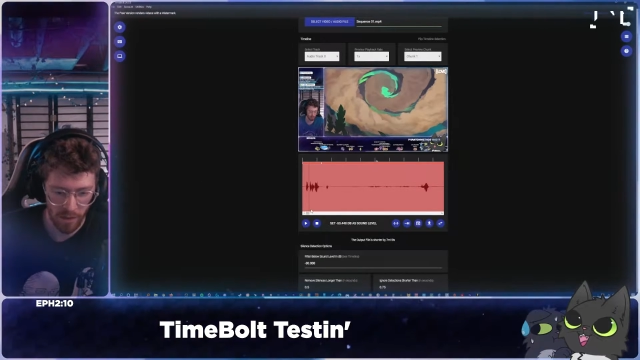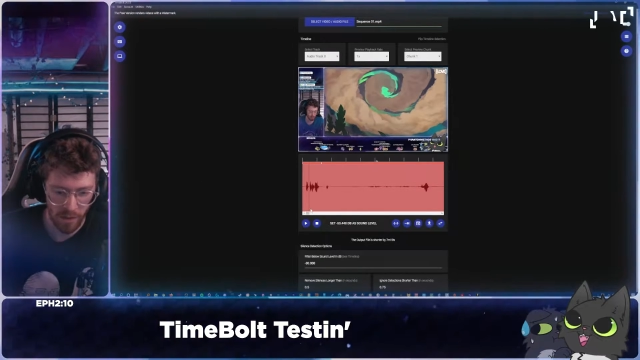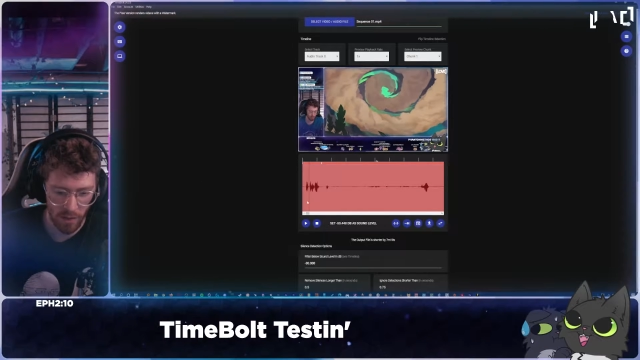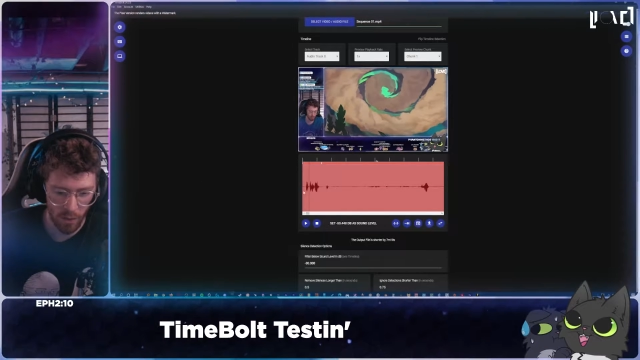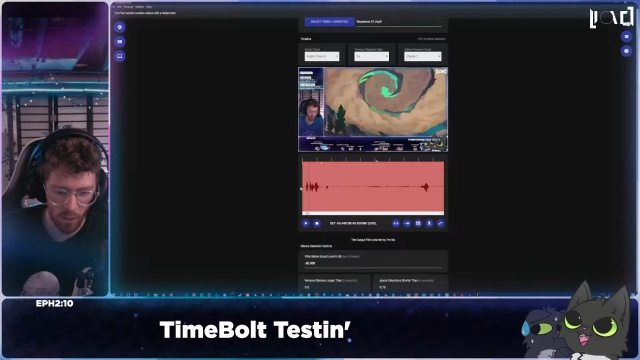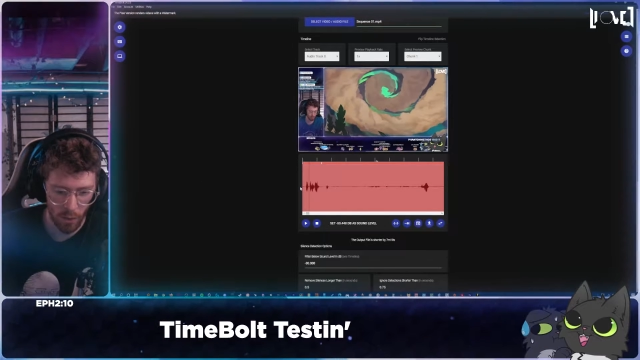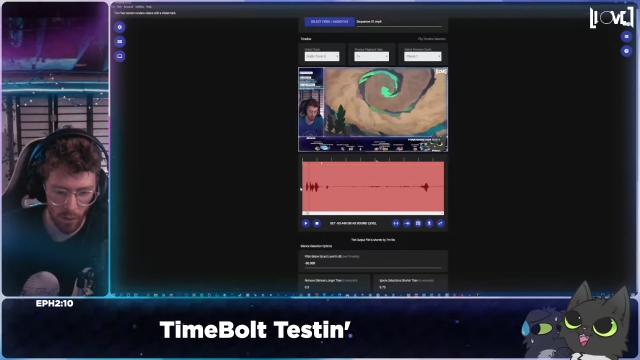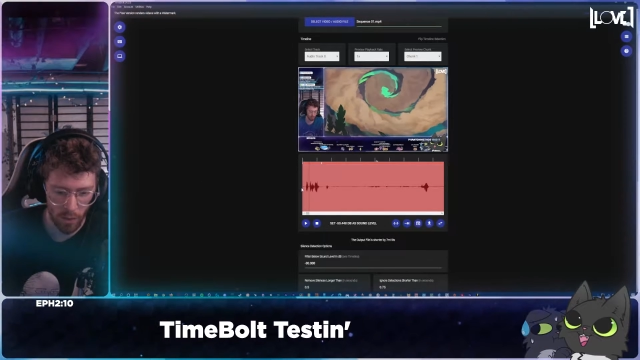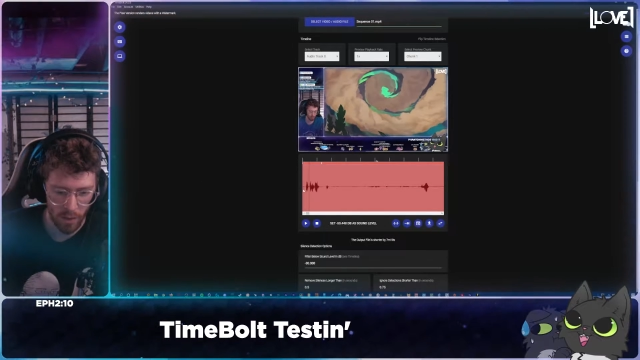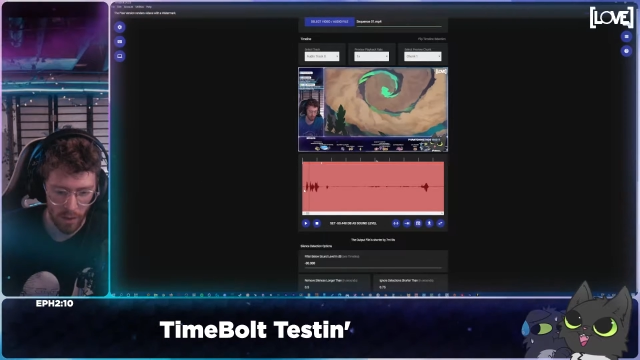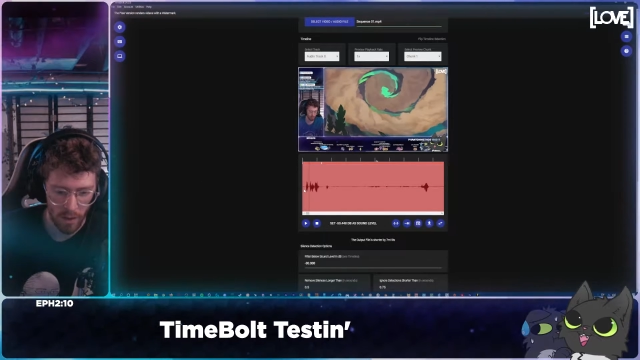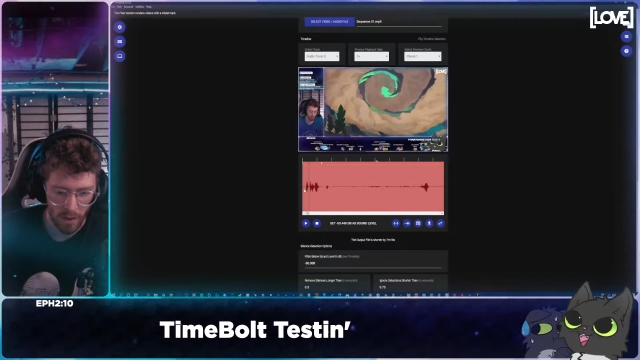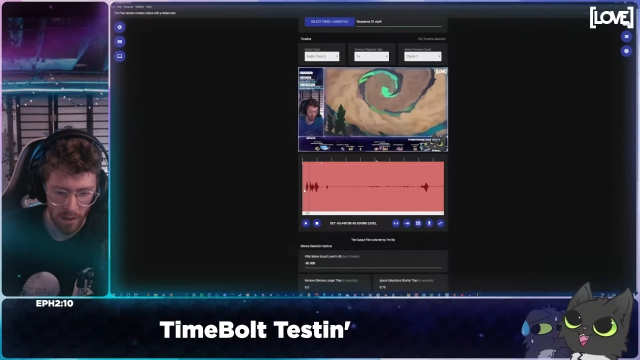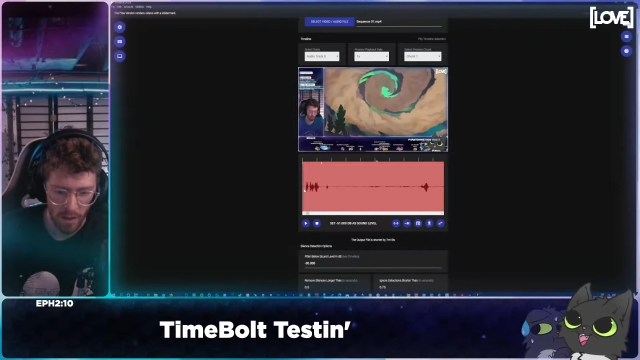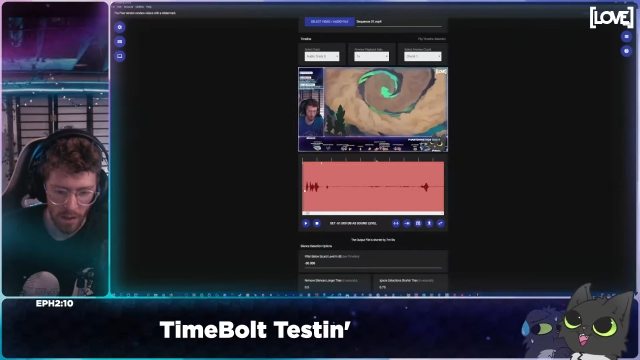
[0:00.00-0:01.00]
So
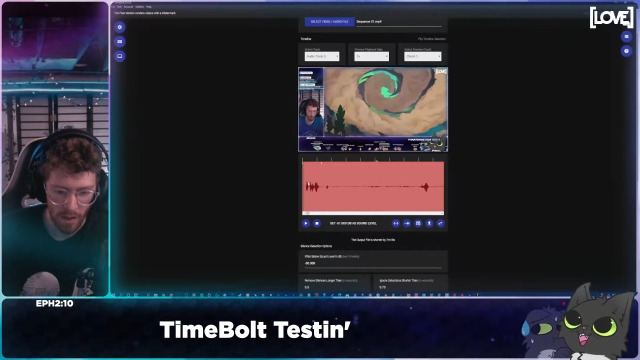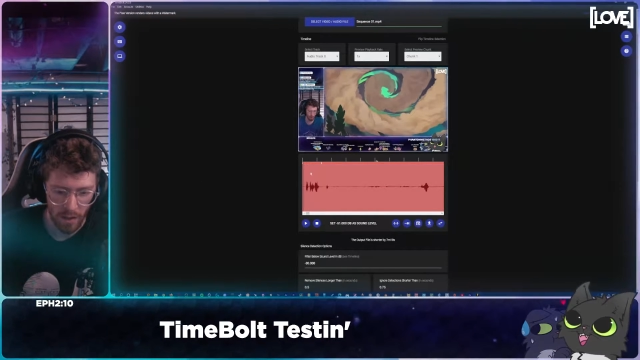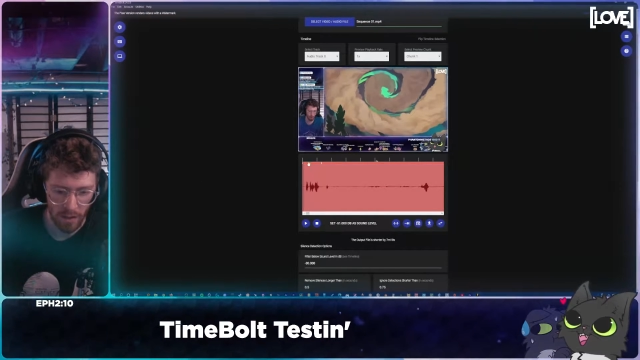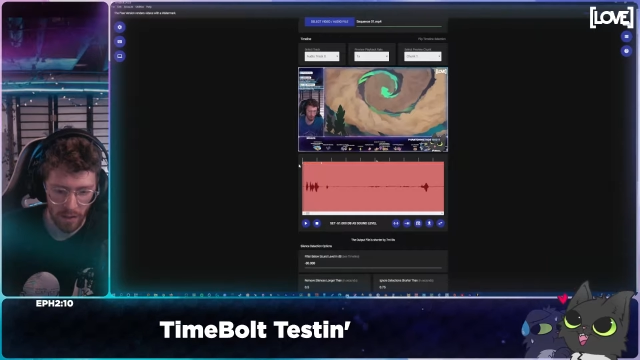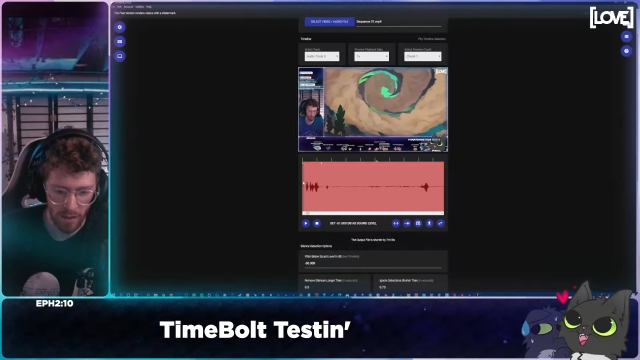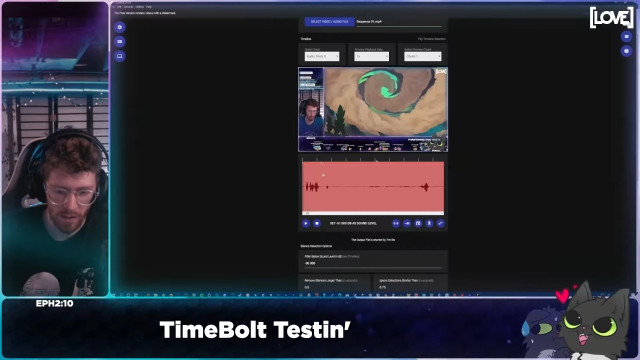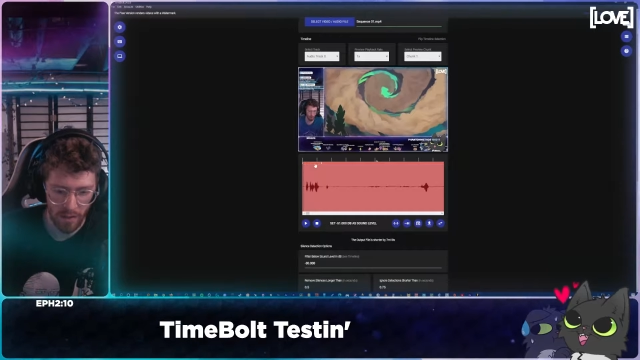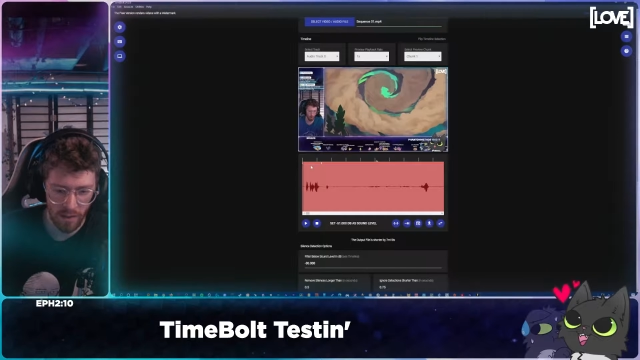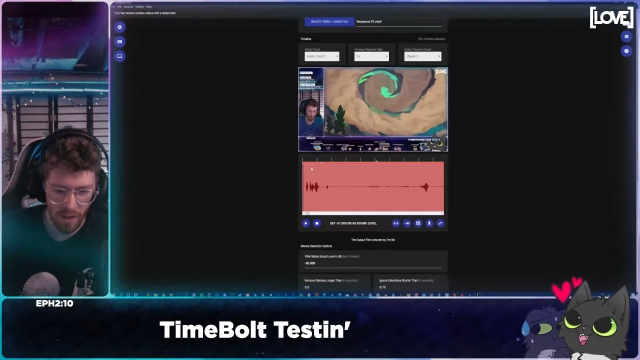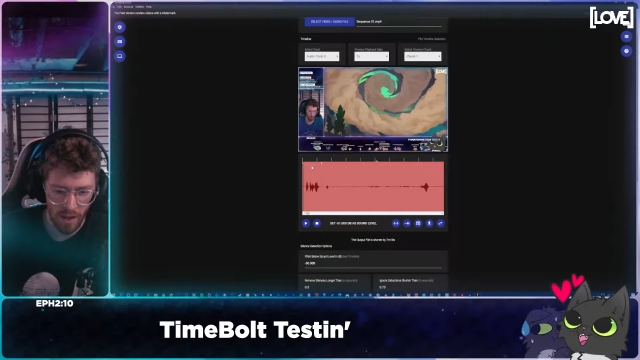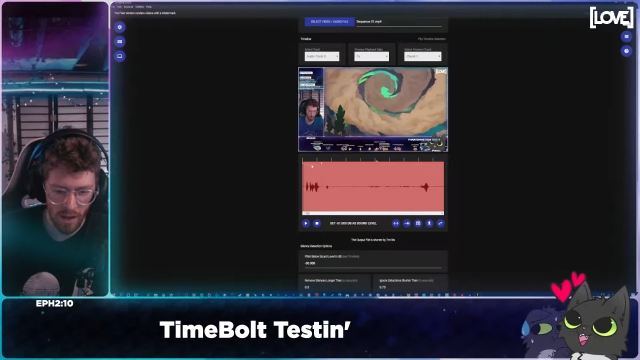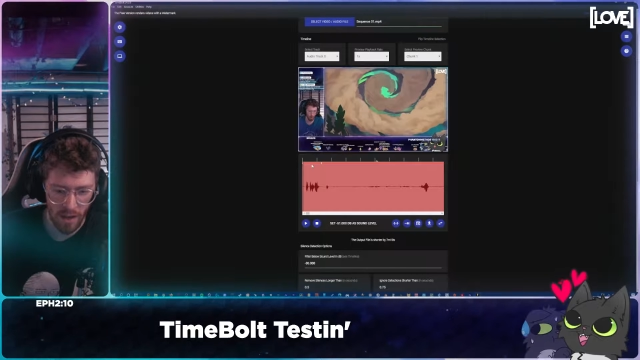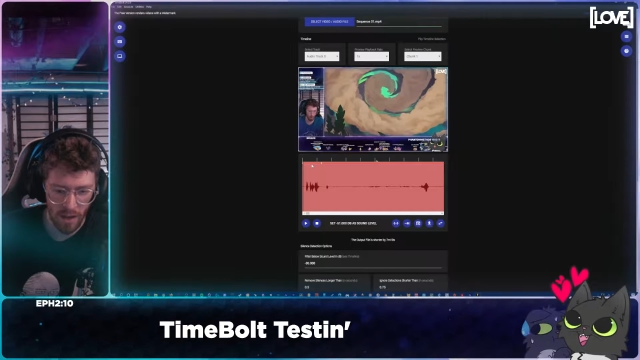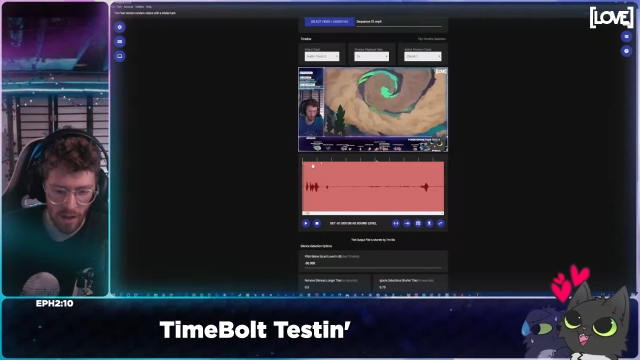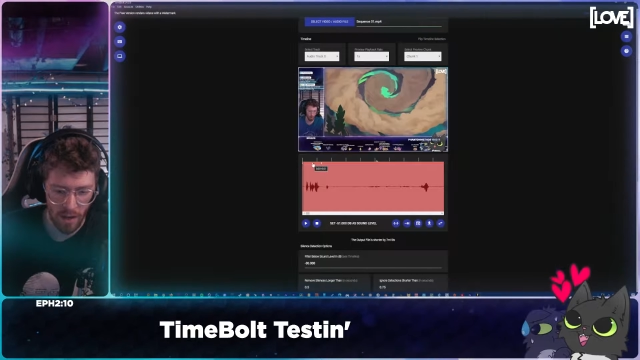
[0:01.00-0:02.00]
let's
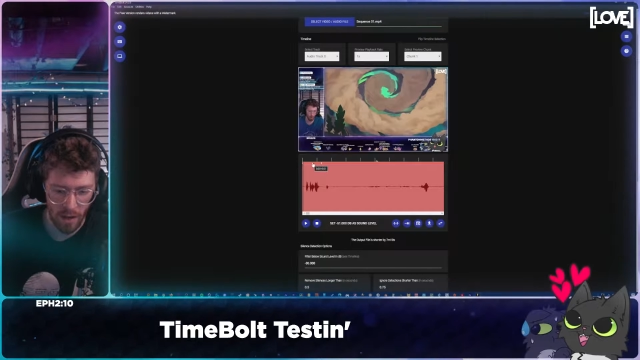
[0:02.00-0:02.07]
say,